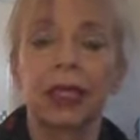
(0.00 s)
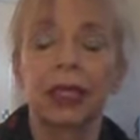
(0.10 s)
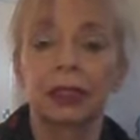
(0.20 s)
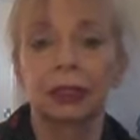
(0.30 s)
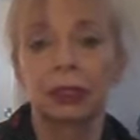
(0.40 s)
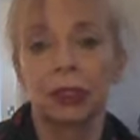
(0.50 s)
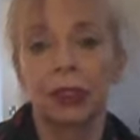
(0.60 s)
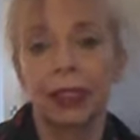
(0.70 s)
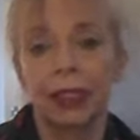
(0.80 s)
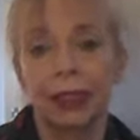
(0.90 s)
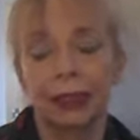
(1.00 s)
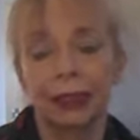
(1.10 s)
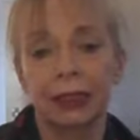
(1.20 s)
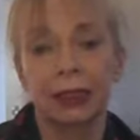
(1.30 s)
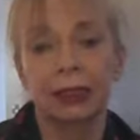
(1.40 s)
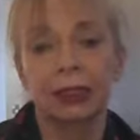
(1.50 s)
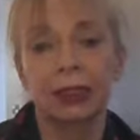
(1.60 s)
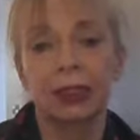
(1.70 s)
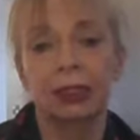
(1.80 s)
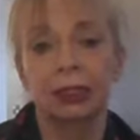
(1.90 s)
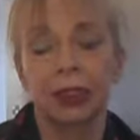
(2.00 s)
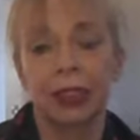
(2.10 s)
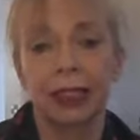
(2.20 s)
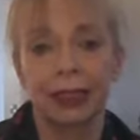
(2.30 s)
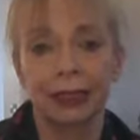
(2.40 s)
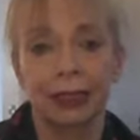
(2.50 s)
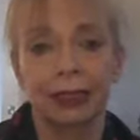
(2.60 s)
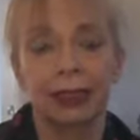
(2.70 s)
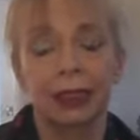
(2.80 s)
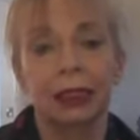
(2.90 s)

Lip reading: alendronic acid and zoledronic acid.